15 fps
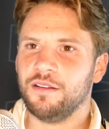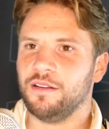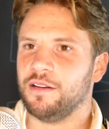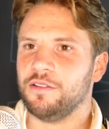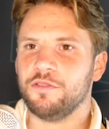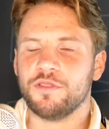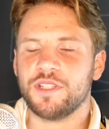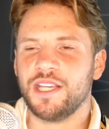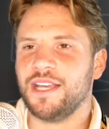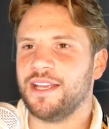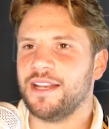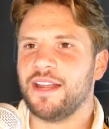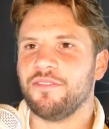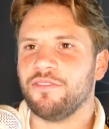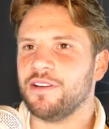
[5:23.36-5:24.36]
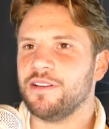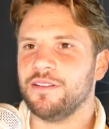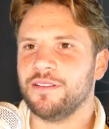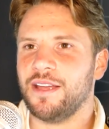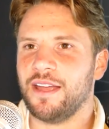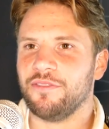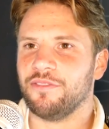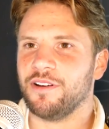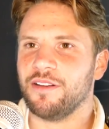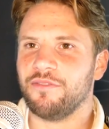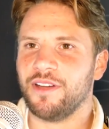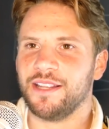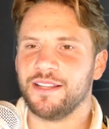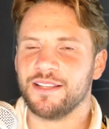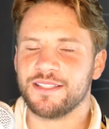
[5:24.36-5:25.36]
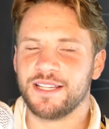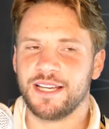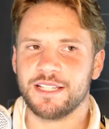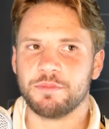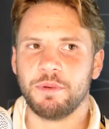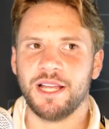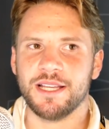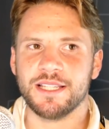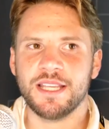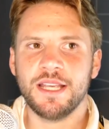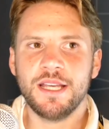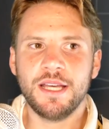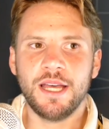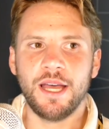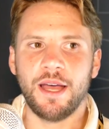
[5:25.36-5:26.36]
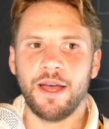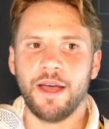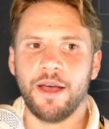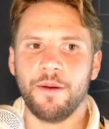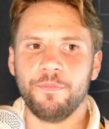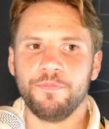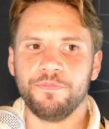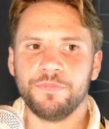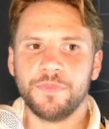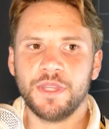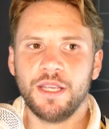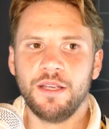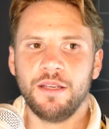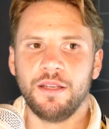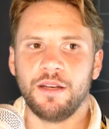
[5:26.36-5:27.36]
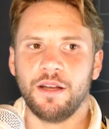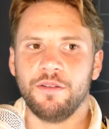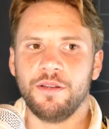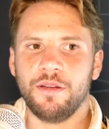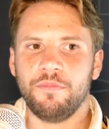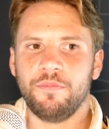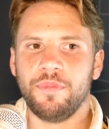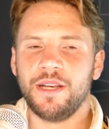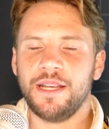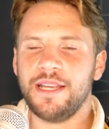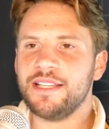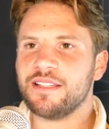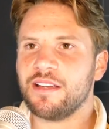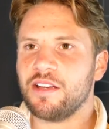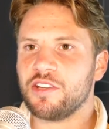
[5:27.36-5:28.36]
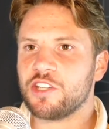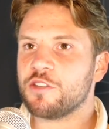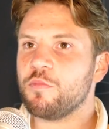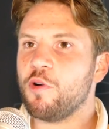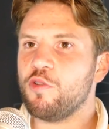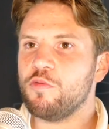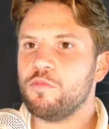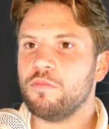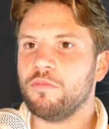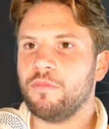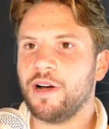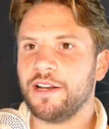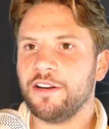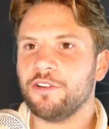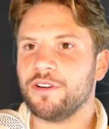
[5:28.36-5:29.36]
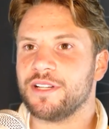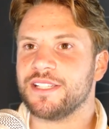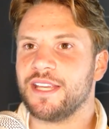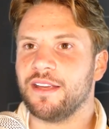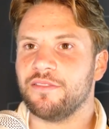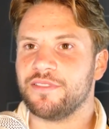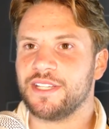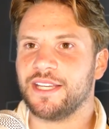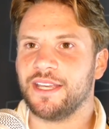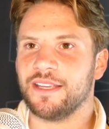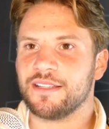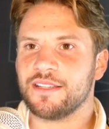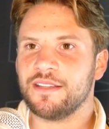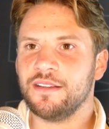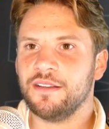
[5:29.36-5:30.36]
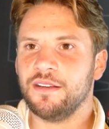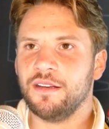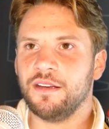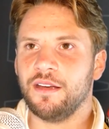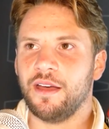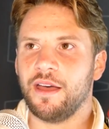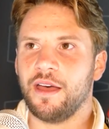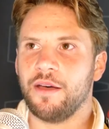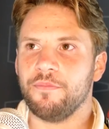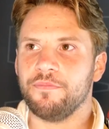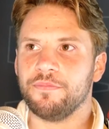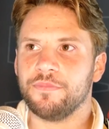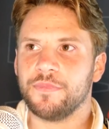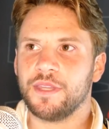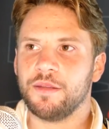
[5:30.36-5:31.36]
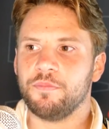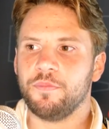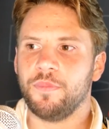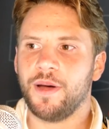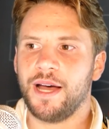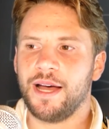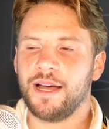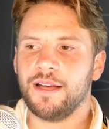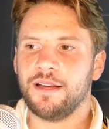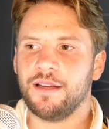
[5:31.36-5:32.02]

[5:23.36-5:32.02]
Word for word: You know, you see it in every every event that takes place. Um, you know, but it is a small minority of tickets. Um, but